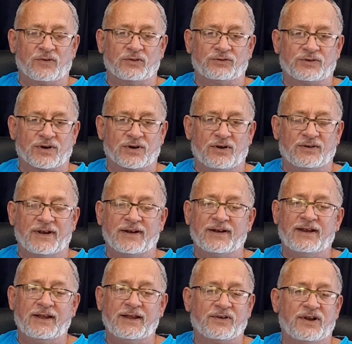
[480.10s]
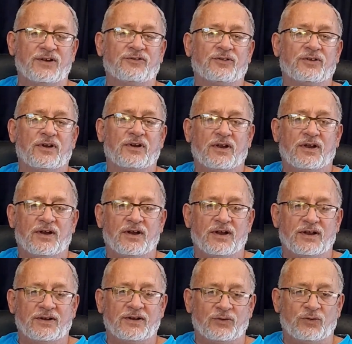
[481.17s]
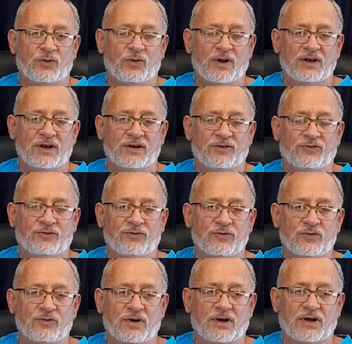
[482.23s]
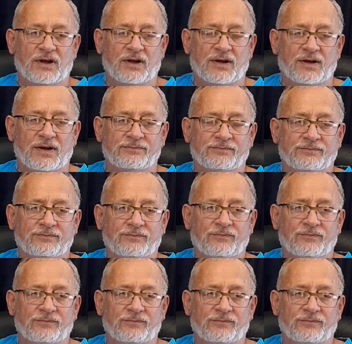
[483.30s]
control and leverage to ensure